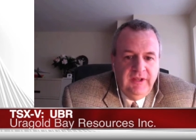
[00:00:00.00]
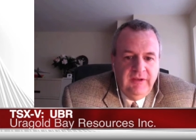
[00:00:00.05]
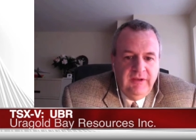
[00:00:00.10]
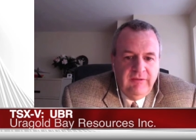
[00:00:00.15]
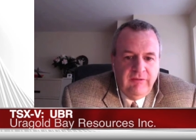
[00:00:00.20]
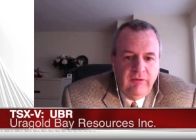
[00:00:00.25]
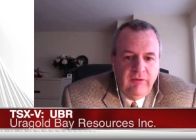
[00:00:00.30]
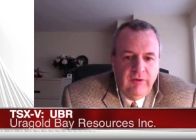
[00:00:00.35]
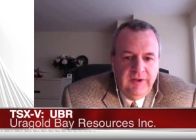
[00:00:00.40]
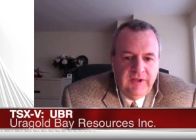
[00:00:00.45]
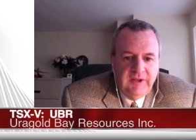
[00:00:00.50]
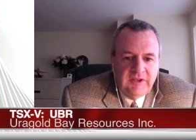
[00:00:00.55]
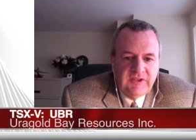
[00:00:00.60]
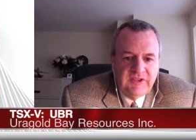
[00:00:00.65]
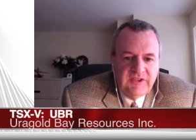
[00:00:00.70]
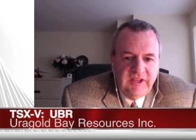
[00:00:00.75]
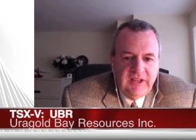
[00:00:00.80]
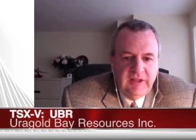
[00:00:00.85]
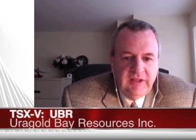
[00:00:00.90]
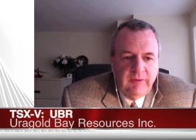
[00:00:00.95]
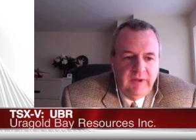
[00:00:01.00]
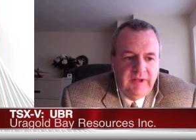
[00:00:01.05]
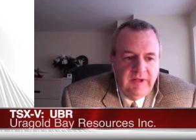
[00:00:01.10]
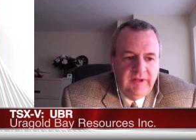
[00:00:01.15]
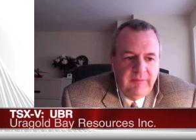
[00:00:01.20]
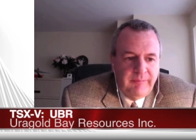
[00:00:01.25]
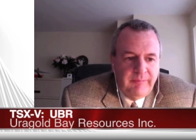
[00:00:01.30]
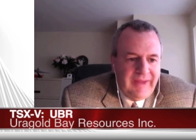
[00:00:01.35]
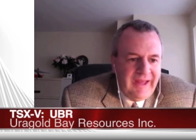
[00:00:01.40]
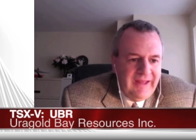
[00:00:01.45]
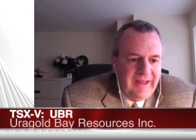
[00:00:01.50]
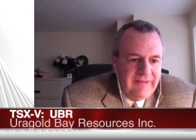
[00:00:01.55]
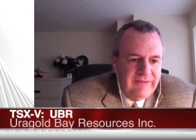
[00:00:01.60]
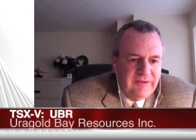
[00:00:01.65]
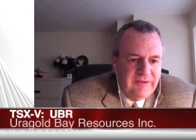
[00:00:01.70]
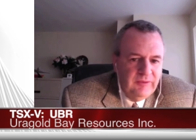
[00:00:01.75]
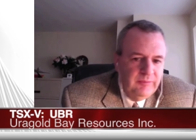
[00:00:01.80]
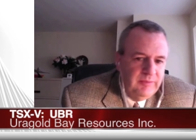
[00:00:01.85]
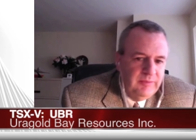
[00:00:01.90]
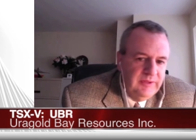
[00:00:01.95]
for an accelerated path
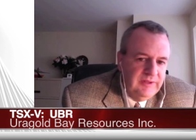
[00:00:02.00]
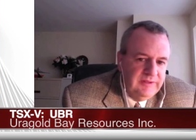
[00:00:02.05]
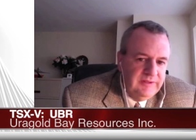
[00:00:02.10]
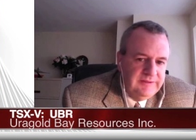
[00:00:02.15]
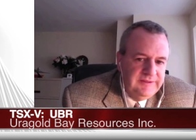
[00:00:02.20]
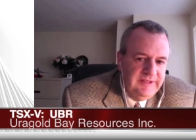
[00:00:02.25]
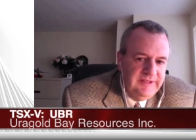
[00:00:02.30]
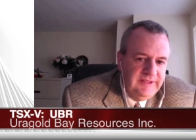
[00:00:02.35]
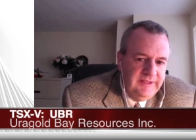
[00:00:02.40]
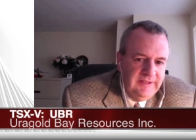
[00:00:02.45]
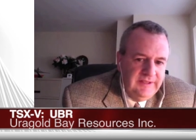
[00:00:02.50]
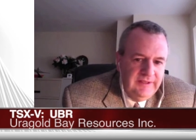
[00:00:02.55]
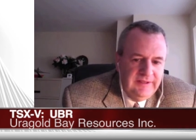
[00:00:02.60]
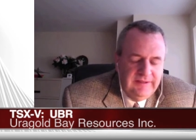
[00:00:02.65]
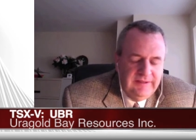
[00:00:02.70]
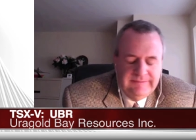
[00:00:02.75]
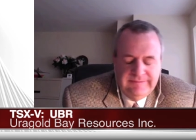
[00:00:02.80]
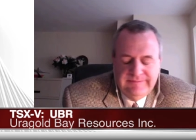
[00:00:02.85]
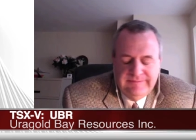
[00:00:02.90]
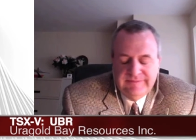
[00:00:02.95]
to build the, um,